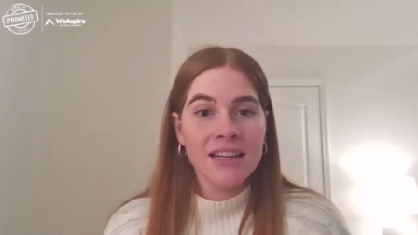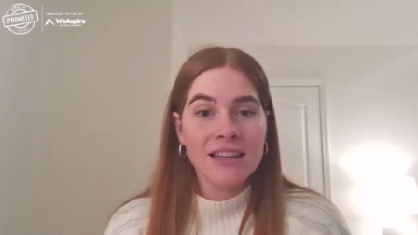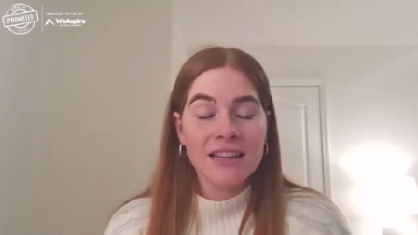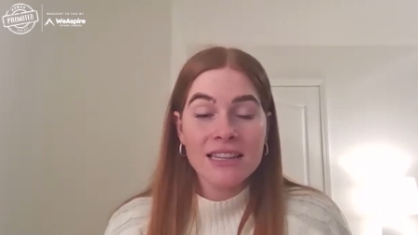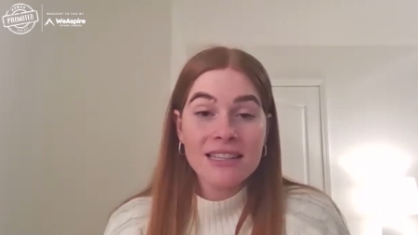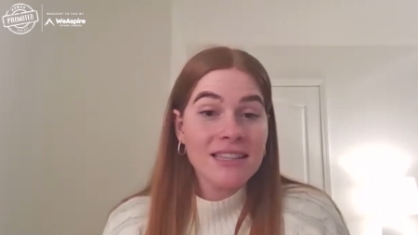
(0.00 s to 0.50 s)

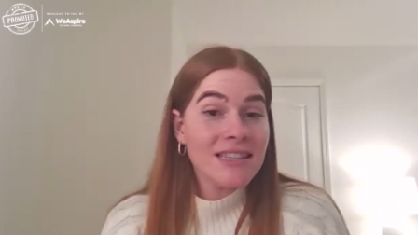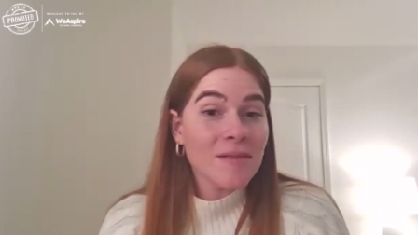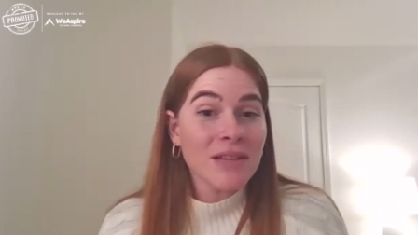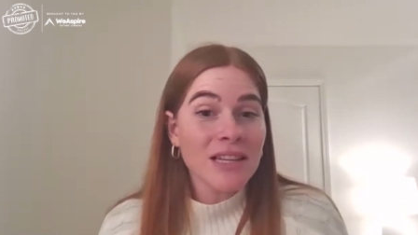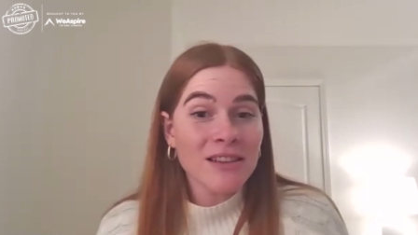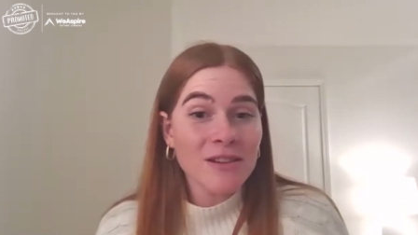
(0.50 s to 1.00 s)
this is
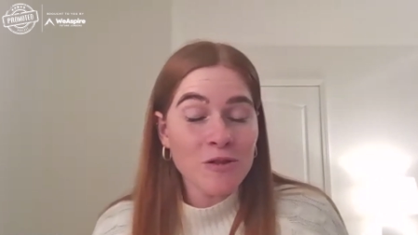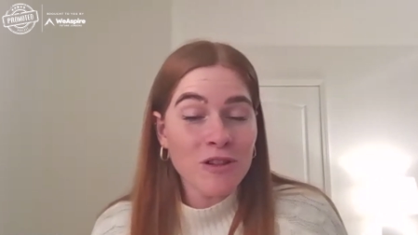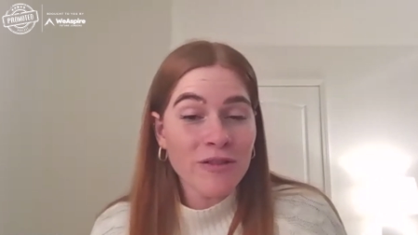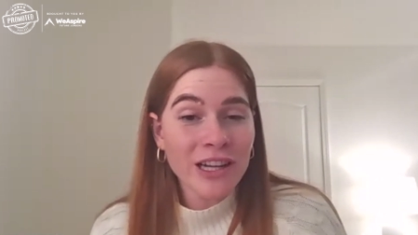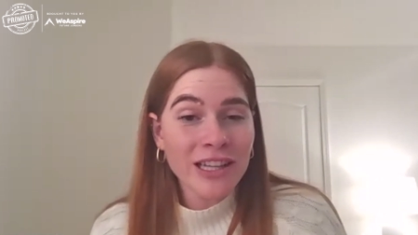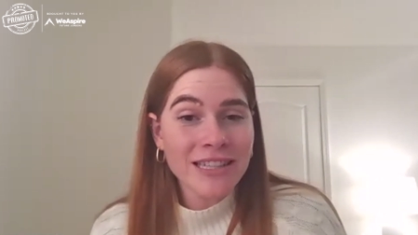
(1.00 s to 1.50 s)
something that all
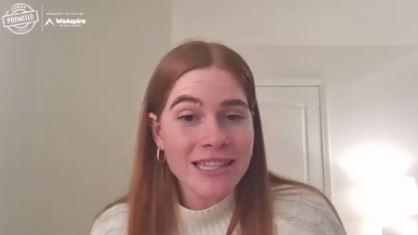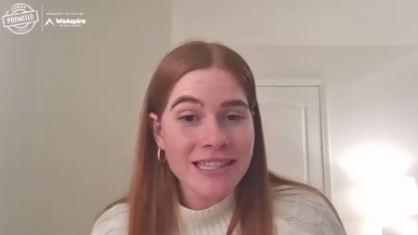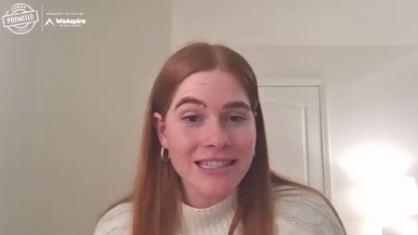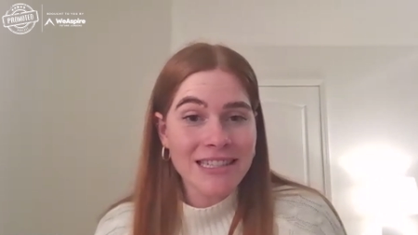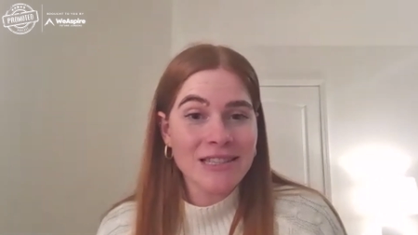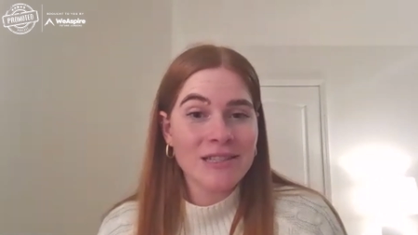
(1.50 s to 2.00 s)
of our
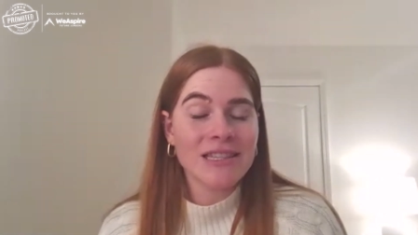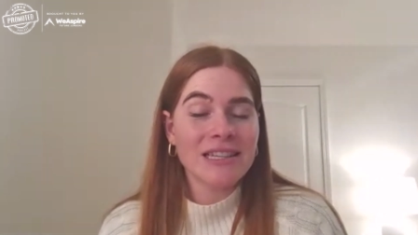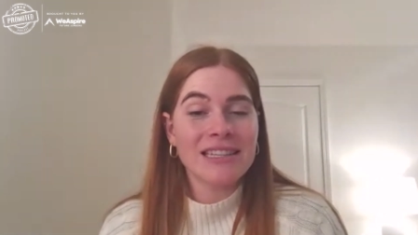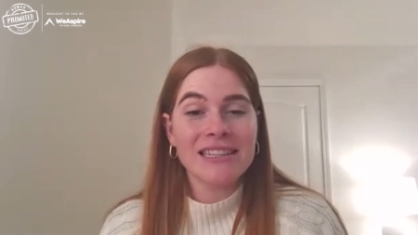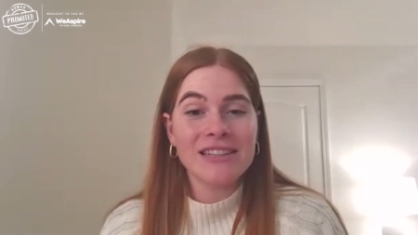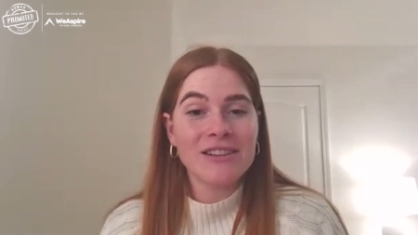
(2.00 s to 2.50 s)
listeners, uh,
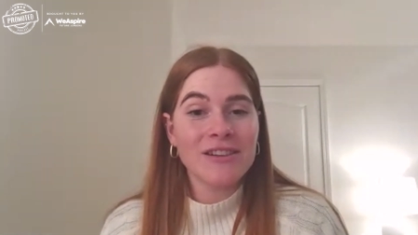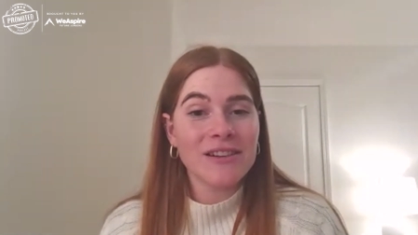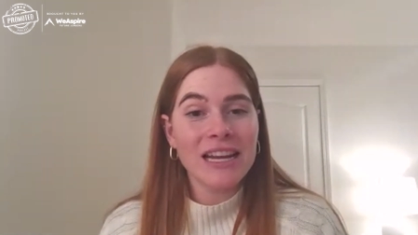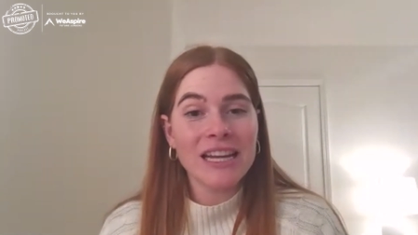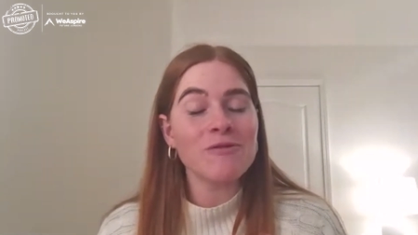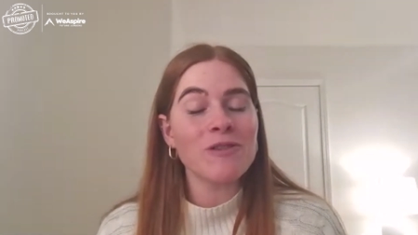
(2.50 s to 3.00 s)
you know,
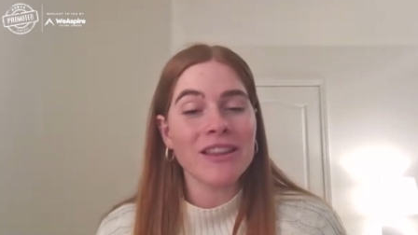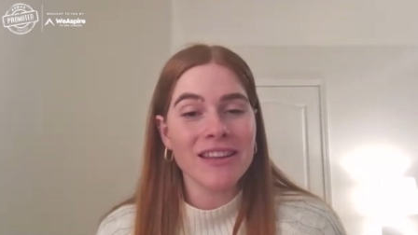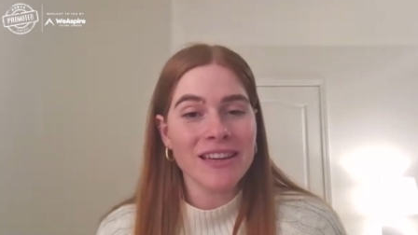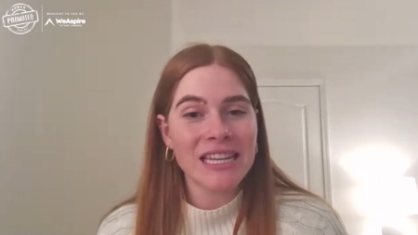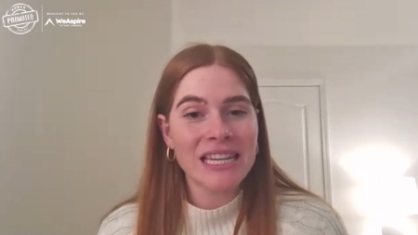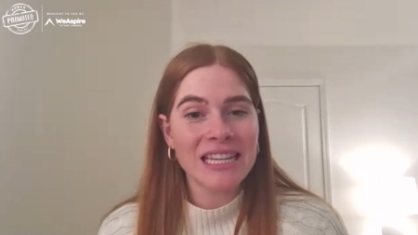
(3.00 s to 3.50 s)
anyone
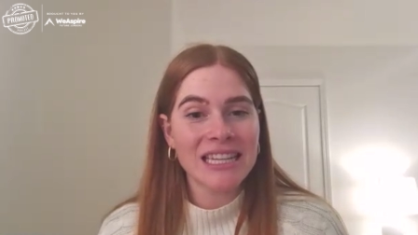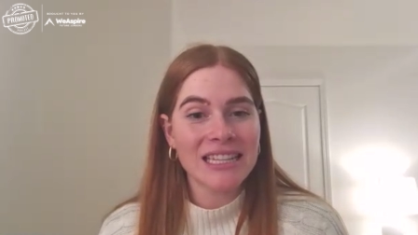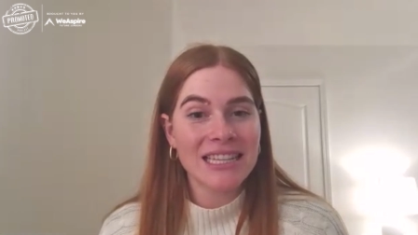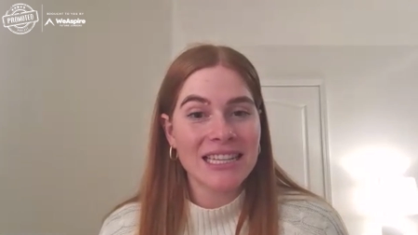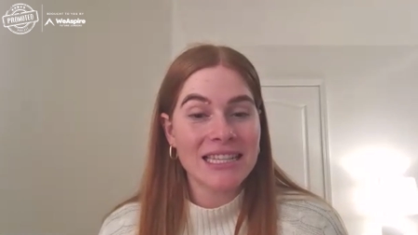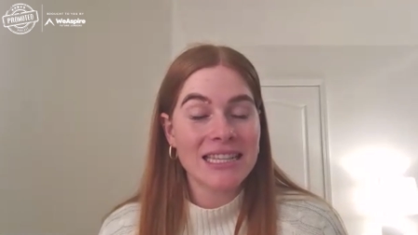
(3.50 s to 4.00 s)
that
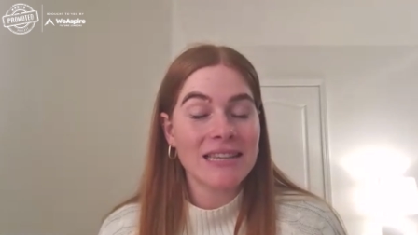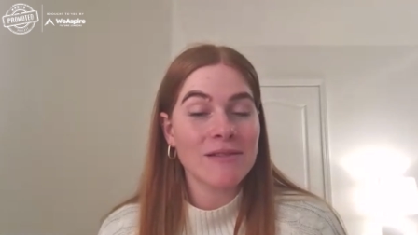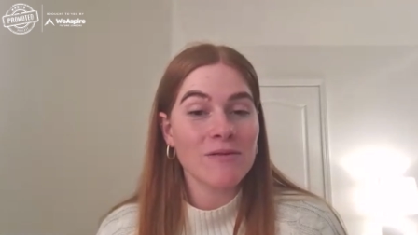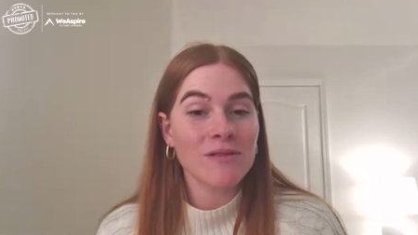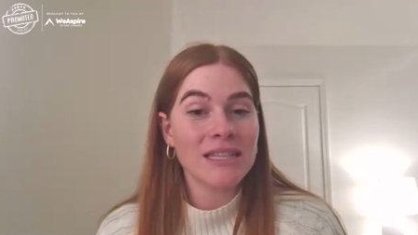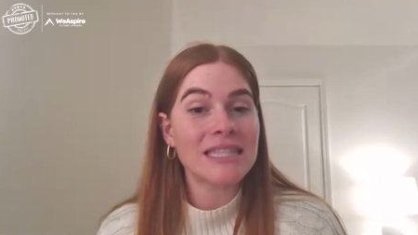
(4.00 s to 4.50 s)
is
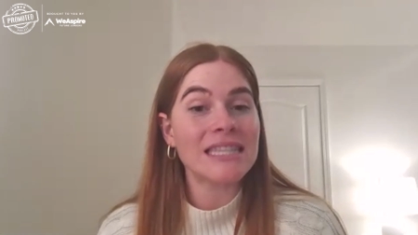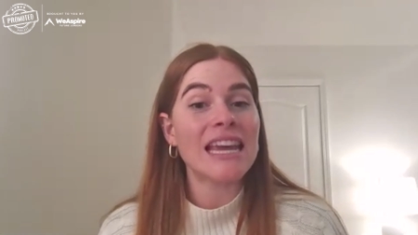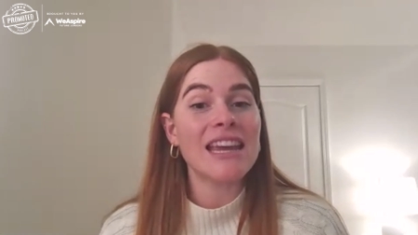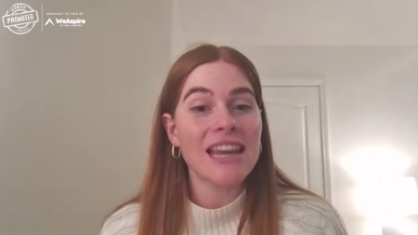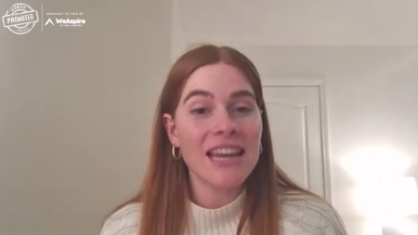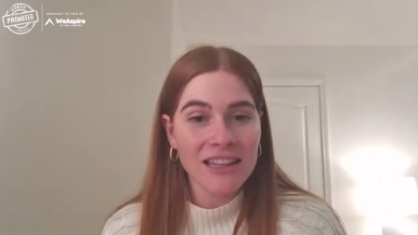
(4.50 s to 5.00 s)

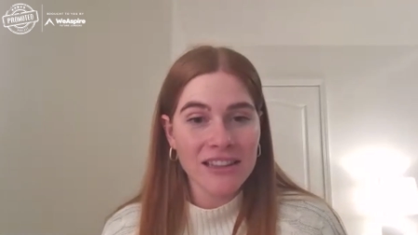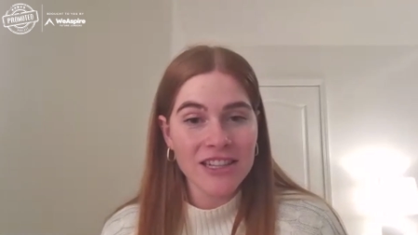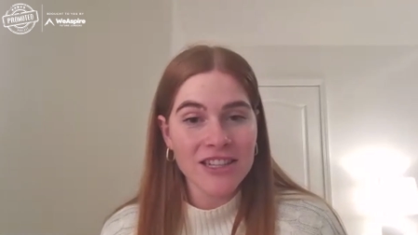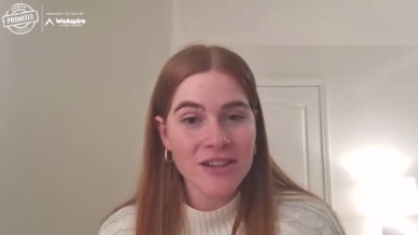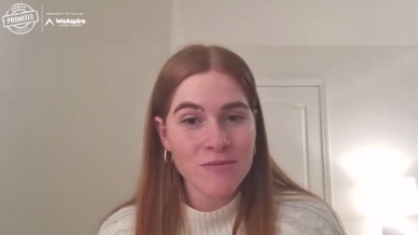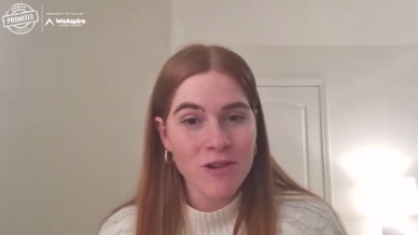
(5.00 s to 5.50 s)
seeking a
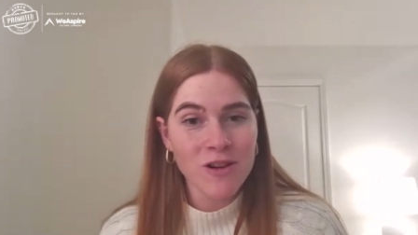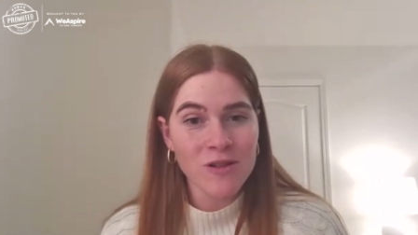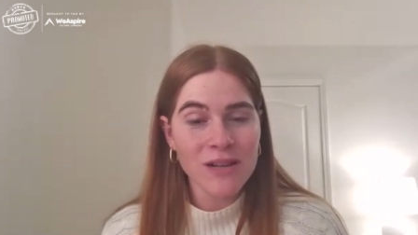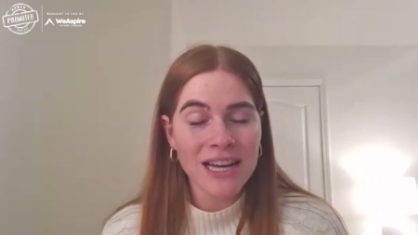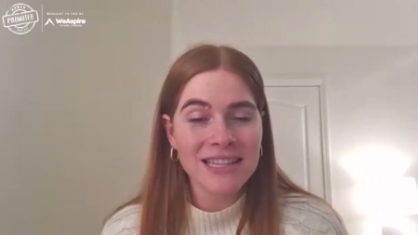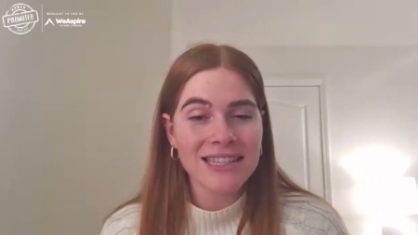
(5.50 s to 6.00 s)
leadership role
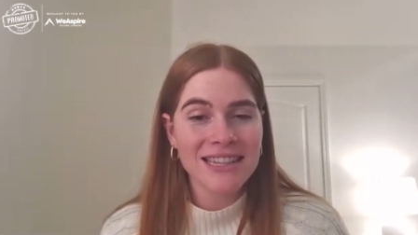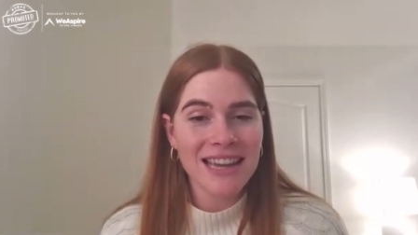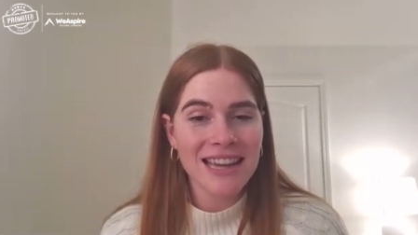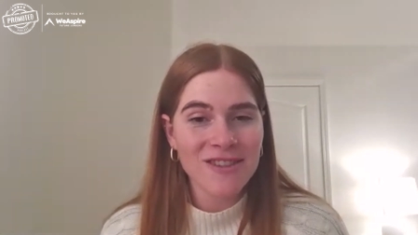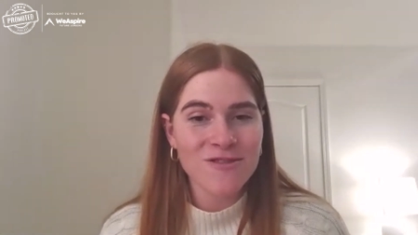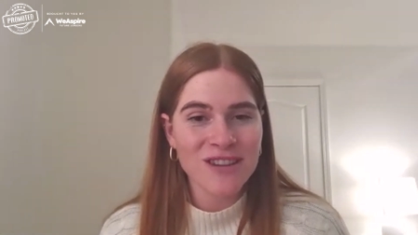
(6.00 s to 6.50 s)
has to
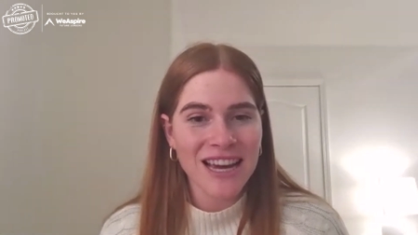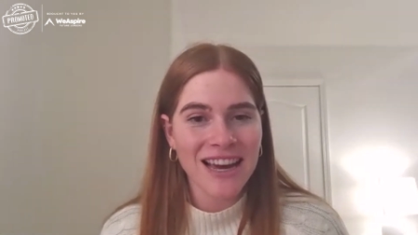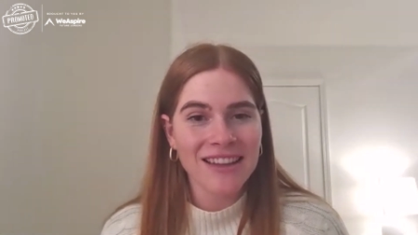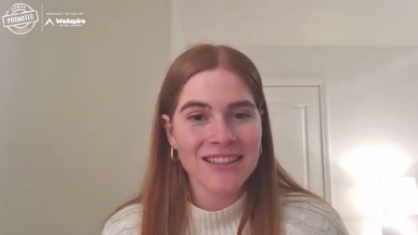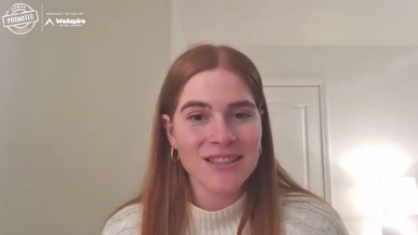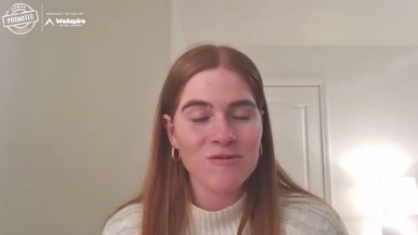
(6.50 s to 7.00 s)
get good
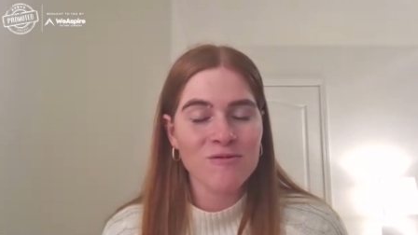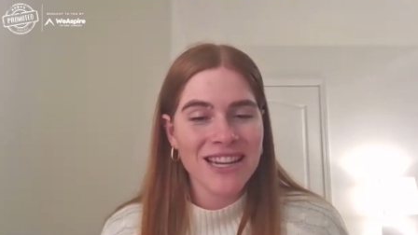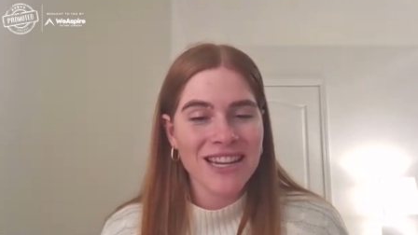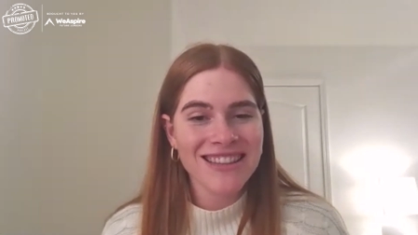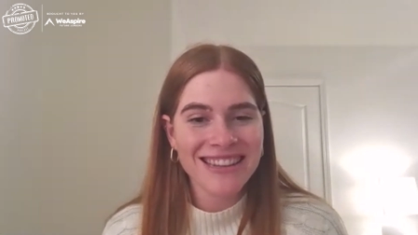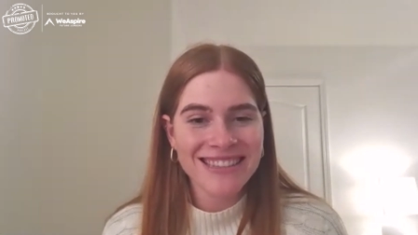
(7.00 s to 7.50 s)
at. So, where
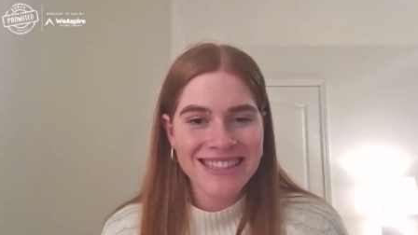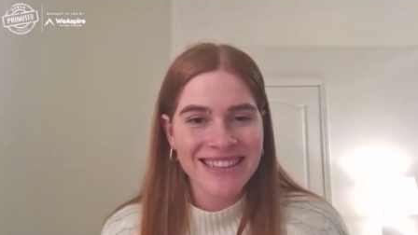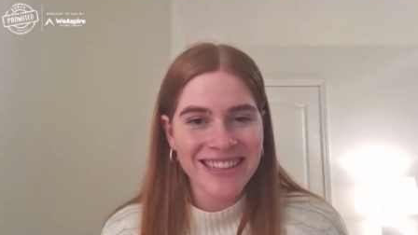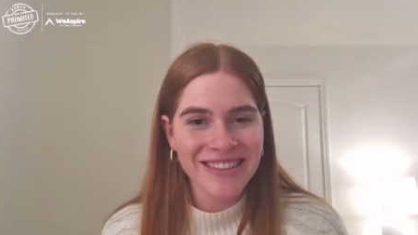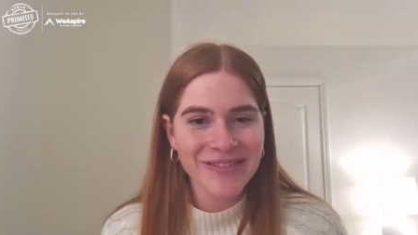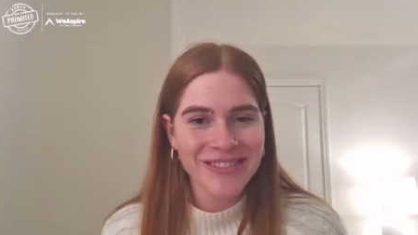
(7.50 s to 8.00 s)
do they start,